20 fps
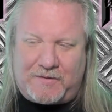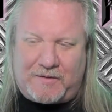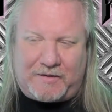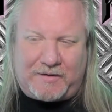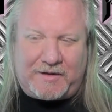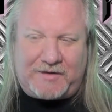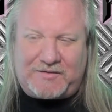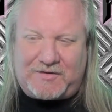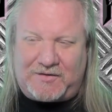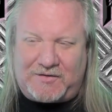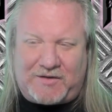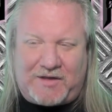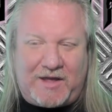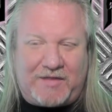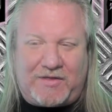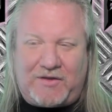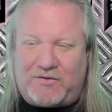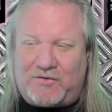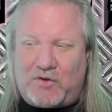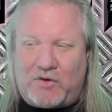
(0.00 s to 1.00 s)
Let's just
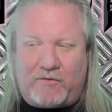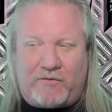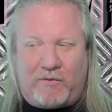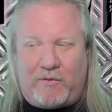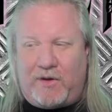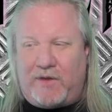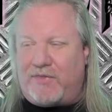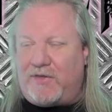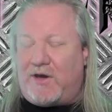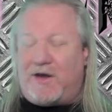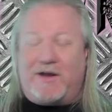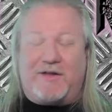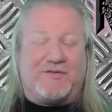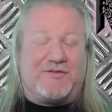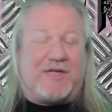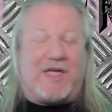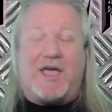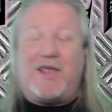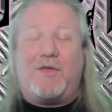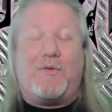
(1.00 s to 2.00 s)
get this over with. On a
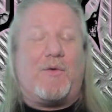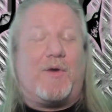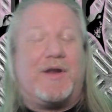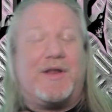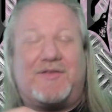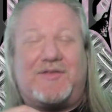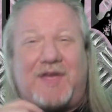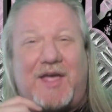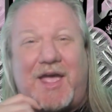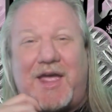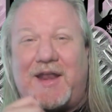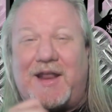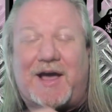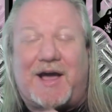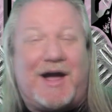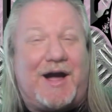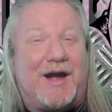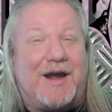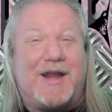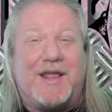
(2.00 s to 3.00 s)
scale of 1 to 10,
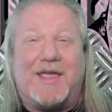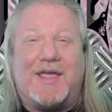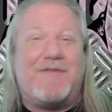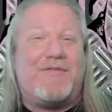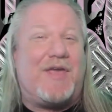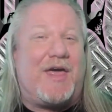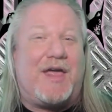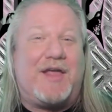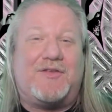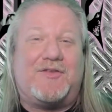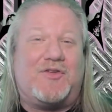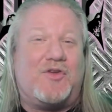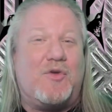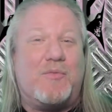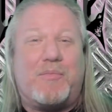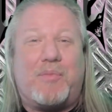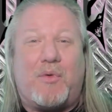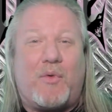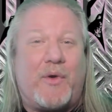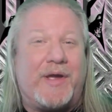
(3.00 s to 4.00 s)
I'm going to give that
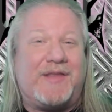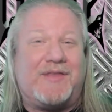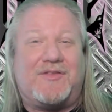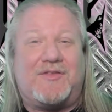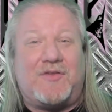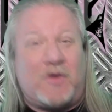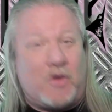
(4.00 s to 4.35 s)
2.2.